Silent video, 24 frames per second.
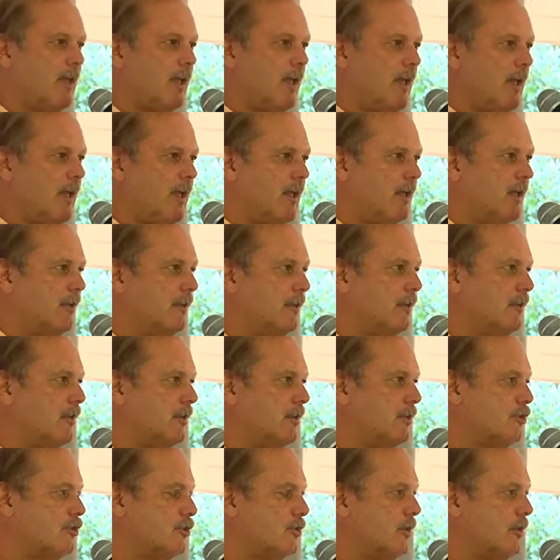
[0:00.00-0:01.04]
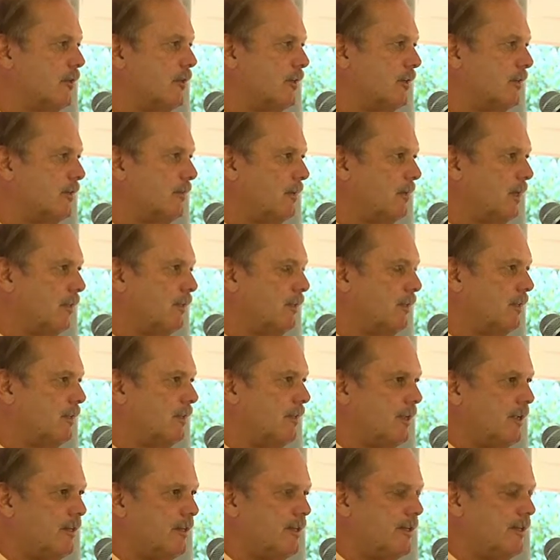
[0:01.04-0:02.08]
and starting in I think the
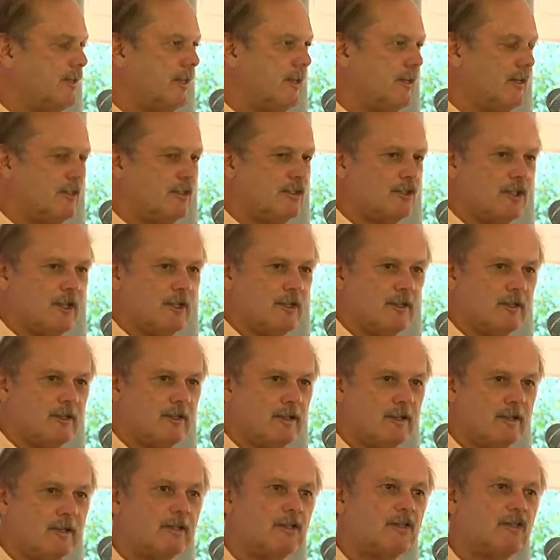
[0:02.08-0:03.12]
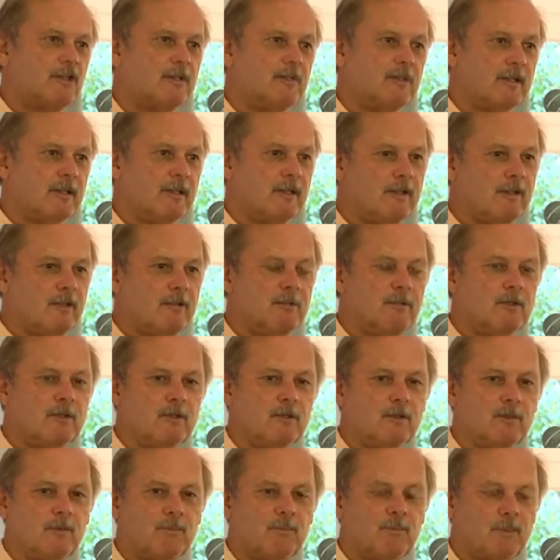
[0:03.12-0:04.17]
1880s, 1890s, they began to
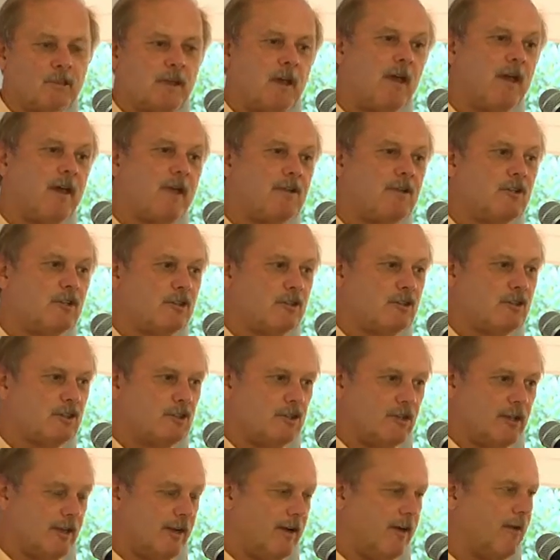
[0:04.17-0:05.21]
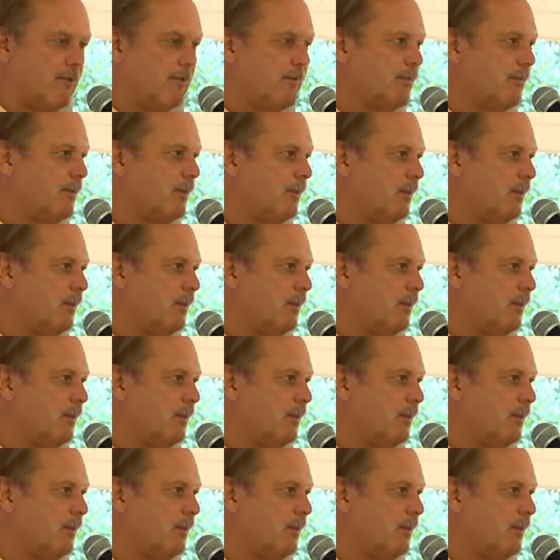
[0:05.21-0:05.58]
build cottages there,